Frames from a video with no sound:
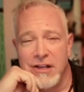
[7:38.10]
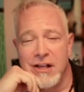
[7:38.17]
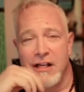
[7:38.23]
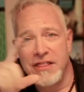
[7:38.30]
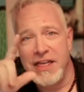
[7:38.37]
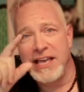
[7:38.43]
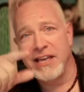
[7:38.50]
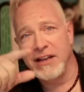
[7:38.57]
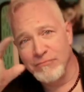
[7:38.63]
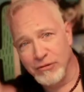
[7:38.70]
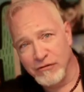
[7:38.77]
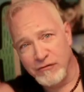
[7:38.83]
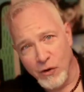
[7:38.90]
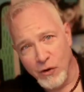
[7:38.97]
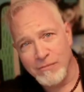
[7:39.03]
They can
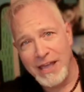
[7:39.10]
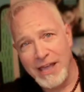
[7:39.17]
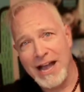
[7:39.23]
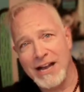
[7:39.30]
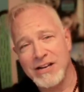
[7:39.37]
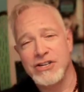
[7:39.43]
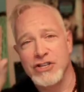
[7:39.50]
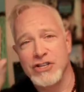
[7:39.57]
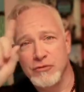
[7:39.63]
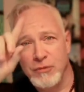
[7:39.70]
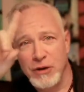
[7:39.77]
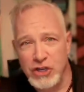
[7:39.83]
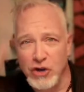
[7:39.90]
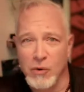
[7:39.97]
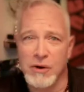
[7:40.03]
perform the actions, but
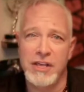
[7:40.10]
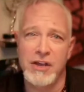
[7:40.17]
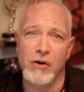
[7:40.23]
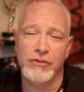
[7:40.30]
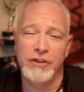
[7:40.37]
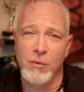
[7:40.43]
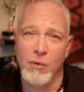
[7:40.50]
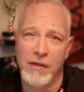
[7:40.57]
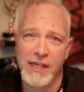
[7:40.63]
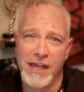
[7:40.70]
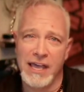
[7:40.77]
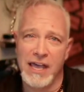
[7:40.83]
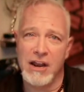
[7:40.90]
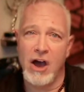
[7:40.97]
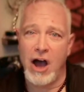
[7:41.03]
you're the only one that
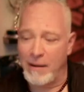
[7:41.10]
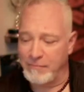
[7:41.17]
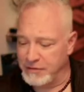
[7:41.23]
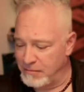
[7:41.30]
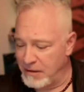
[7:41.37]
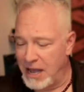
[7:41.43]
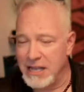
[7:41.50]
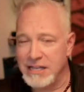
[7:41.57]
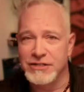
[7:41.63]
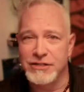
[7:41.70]
can optimize